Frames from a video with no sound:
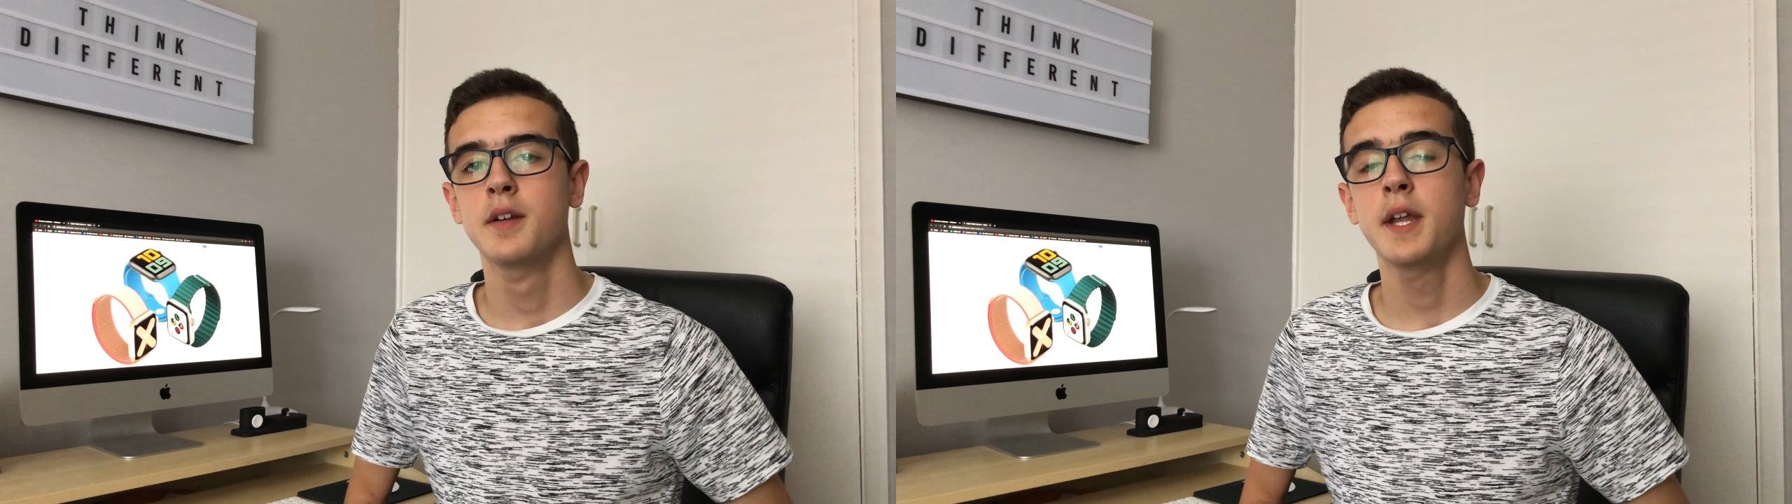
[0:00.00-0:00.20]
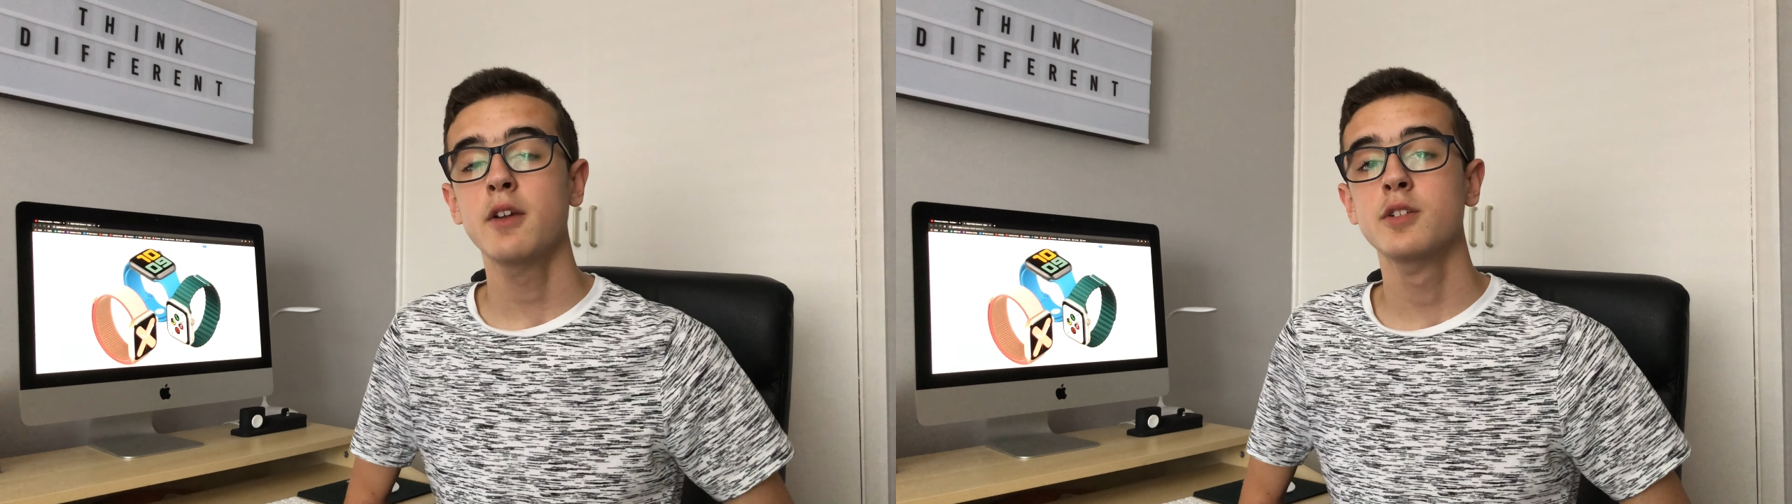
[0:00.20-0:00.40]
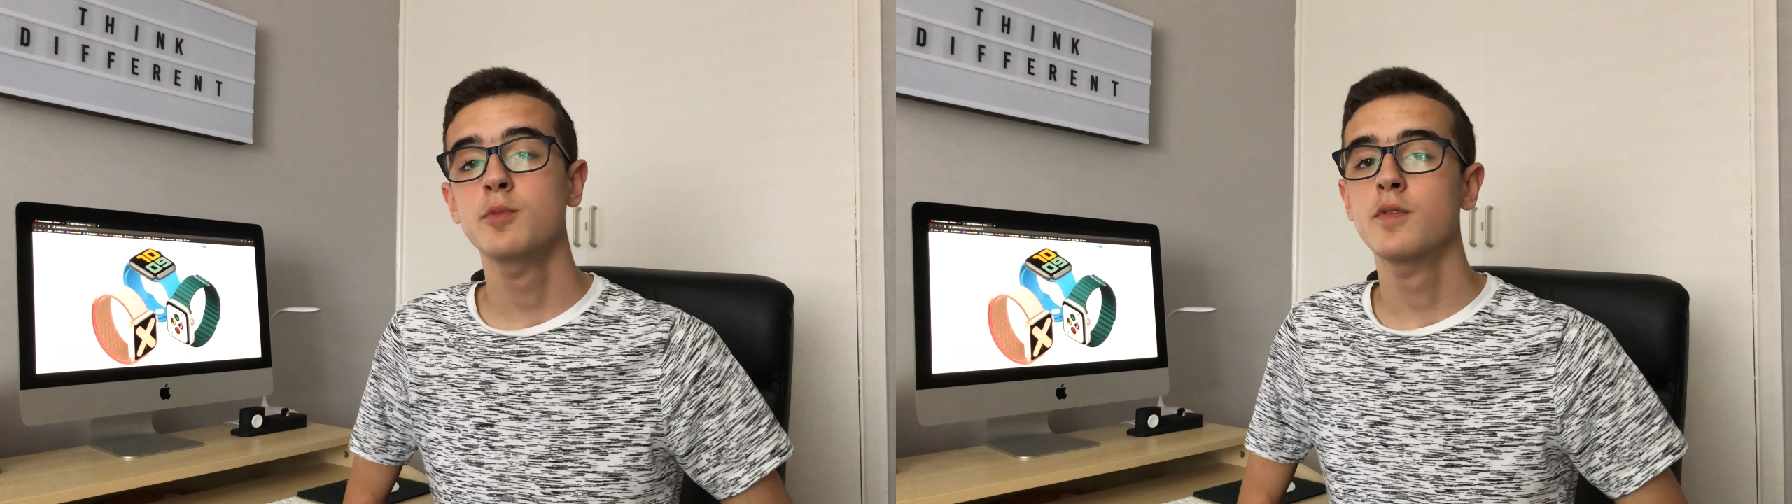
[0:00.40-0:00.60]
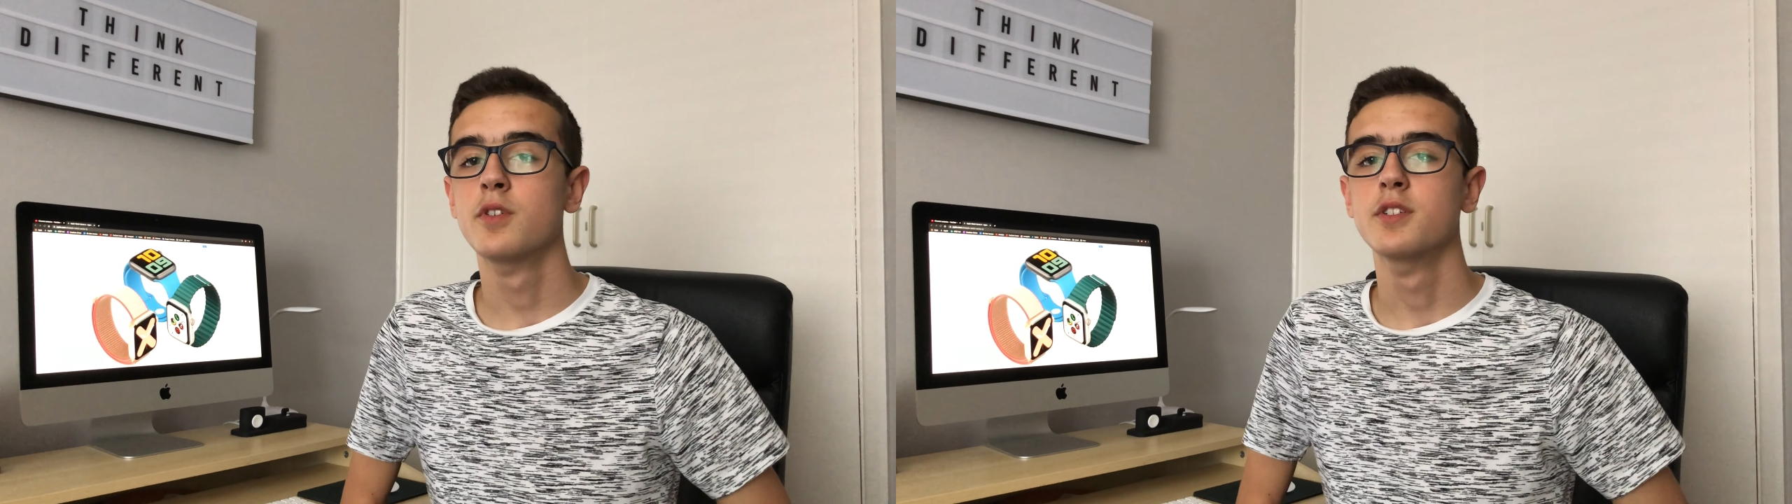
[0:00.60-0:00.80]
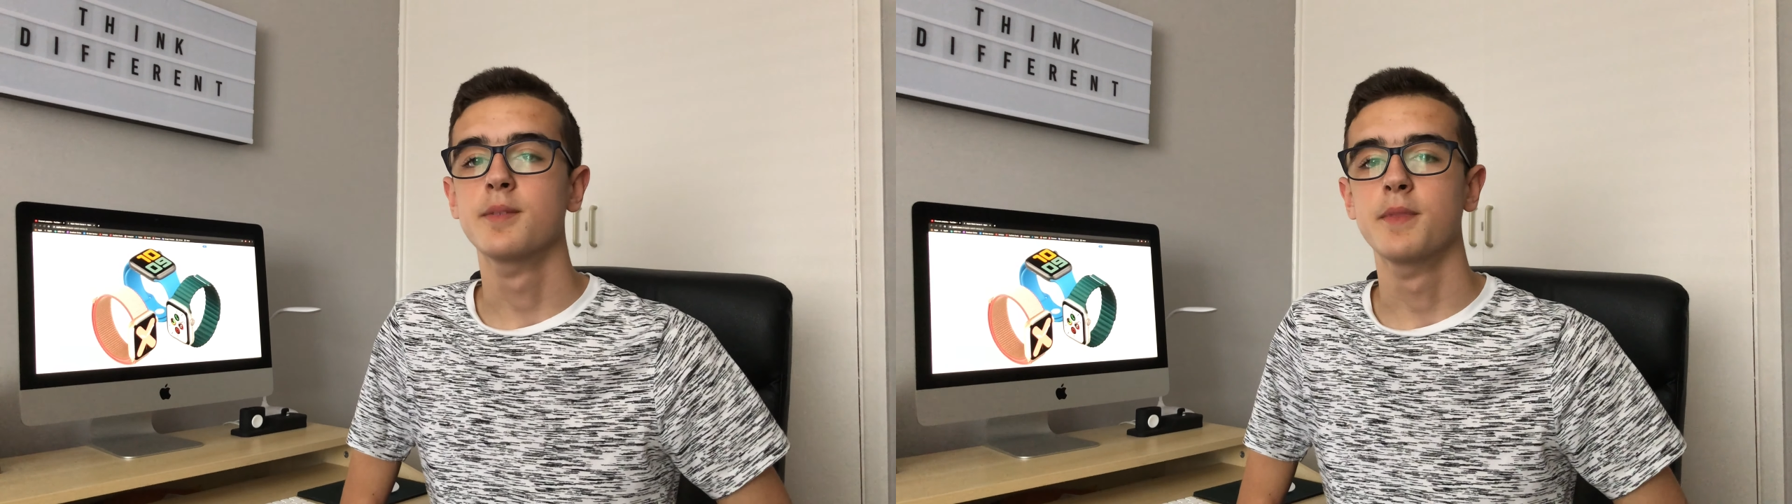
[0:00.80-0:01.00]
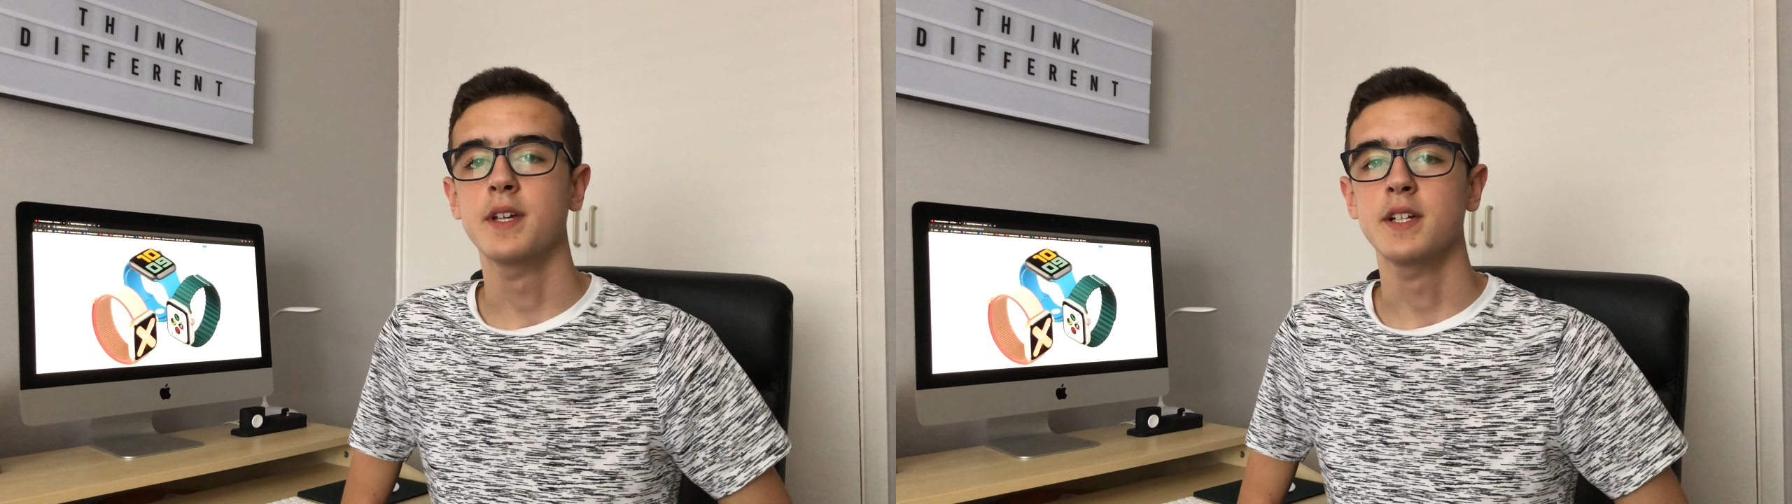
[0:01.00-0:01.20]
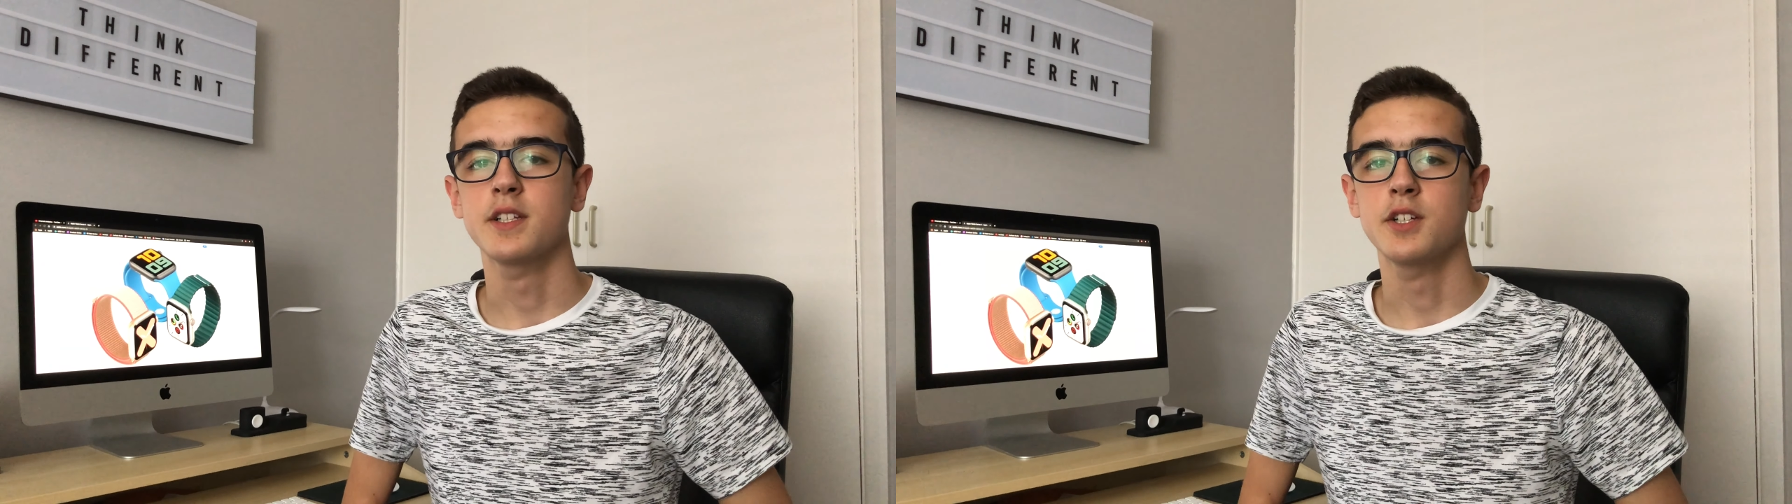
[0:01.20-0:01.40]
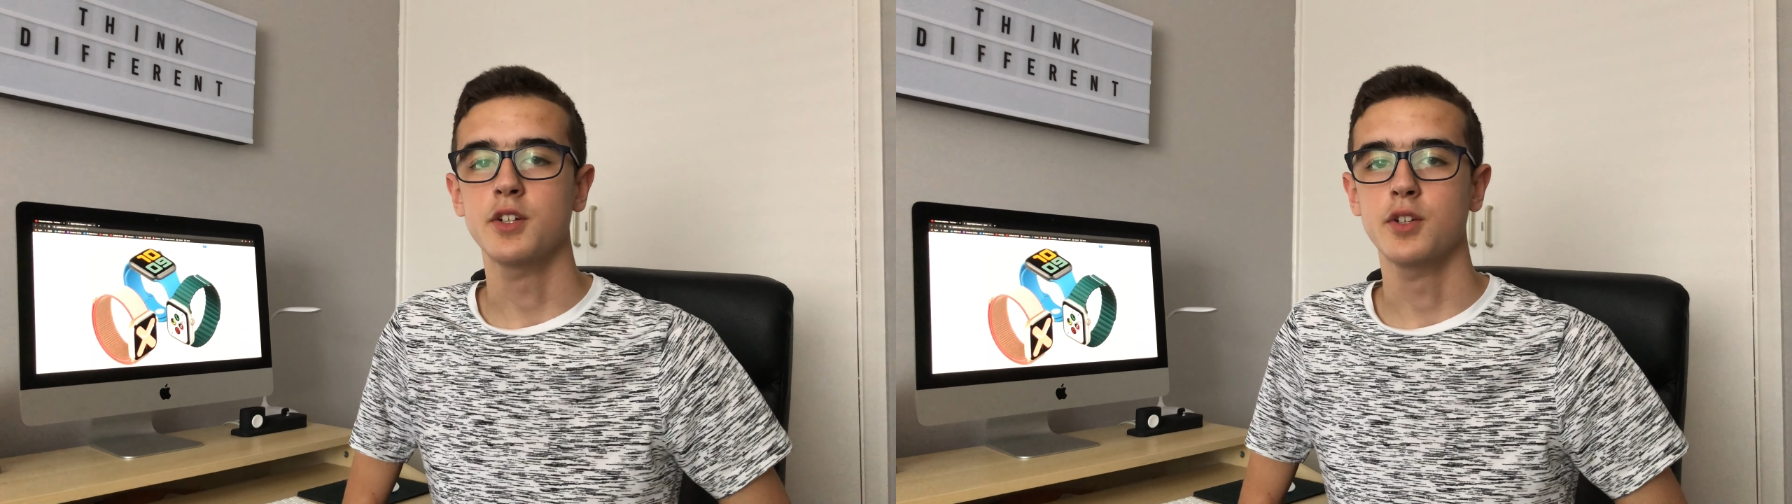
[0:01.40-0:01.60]
Now let's move on to some things
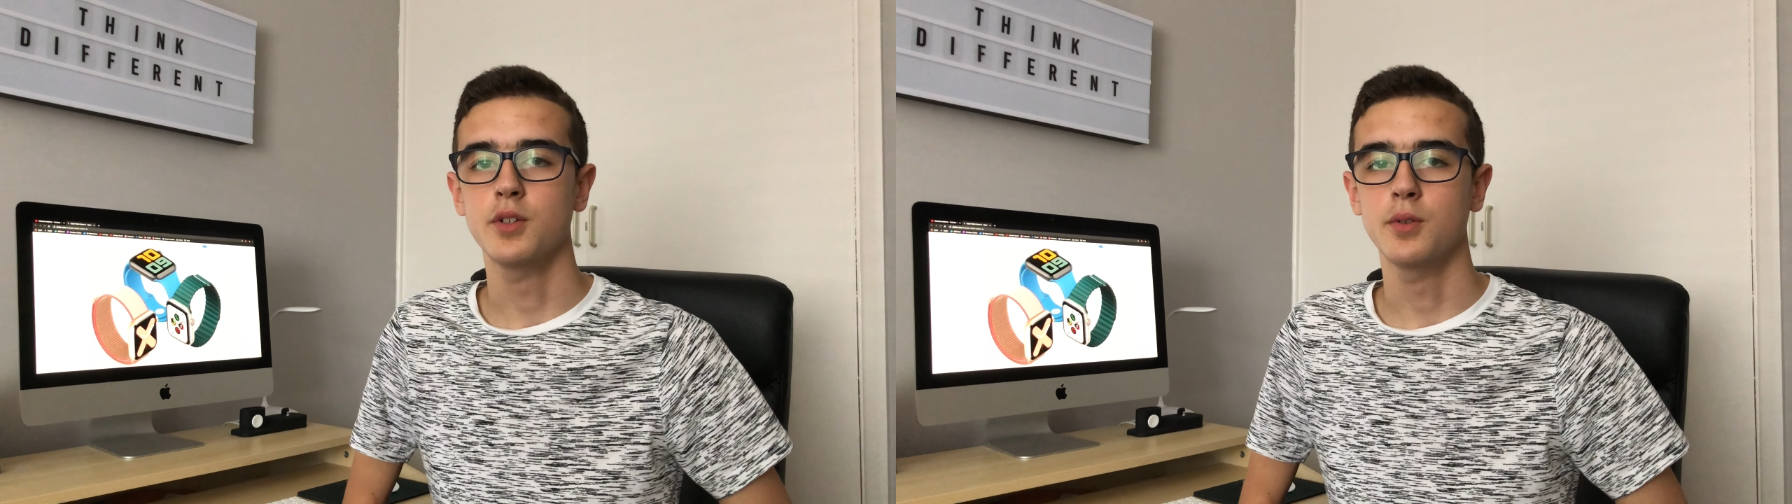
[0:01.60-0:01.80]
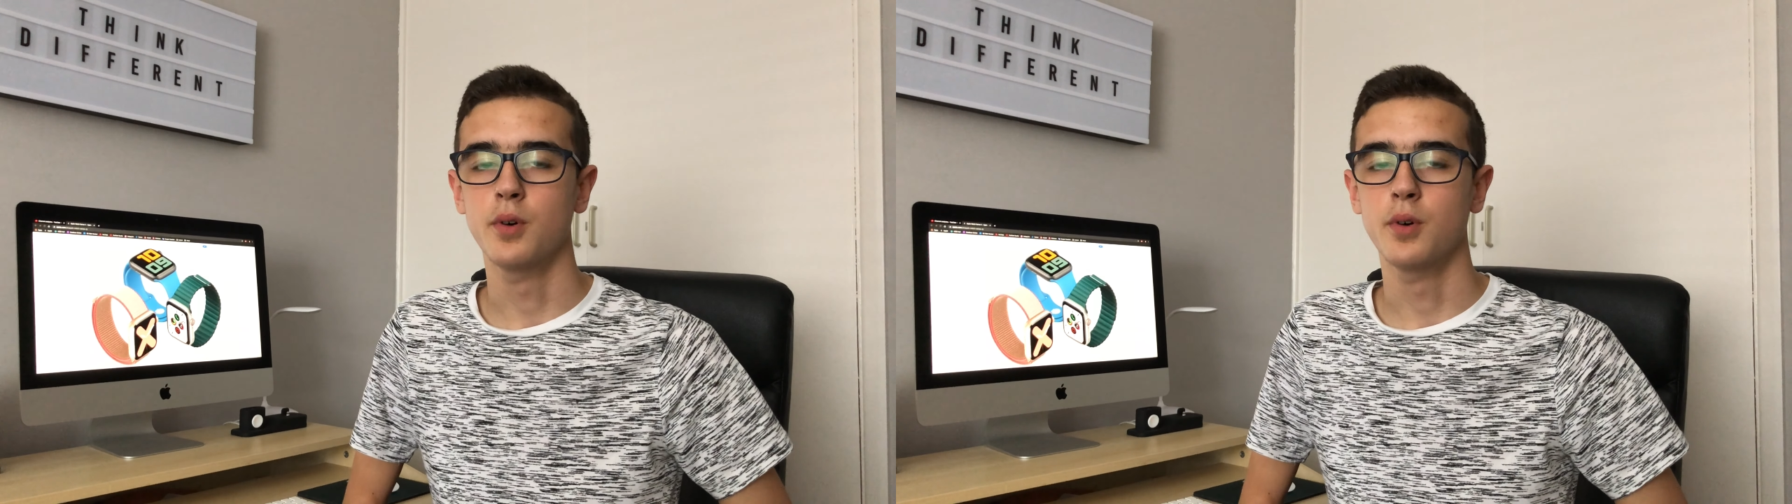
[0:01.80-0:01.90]
that you can do